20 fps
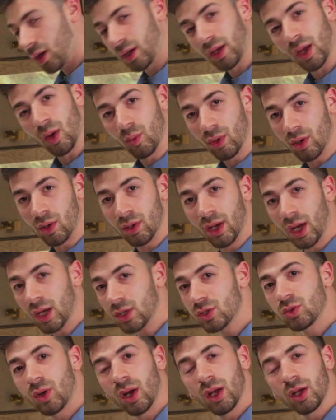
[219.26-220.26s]
Again, we are
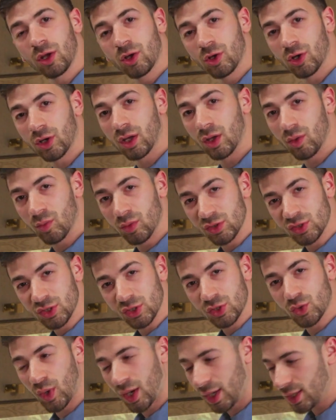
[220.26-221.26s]
not trying to cook it, we're
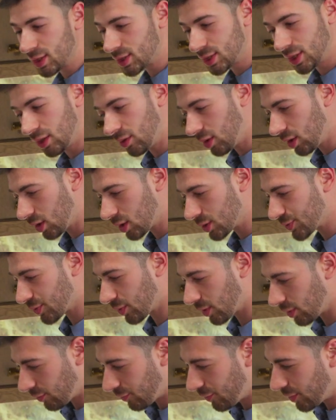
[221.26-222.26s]
just trying to sear it because we're
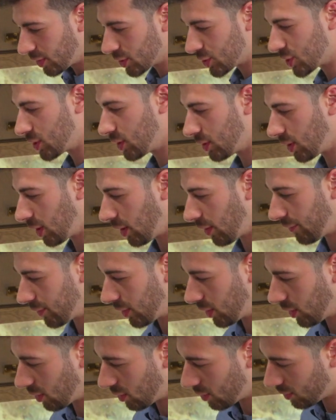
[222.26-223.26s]
going to finish it in the oven
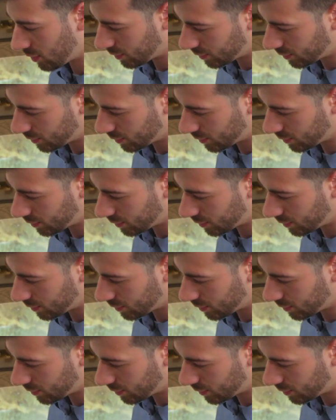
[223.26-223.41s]
here.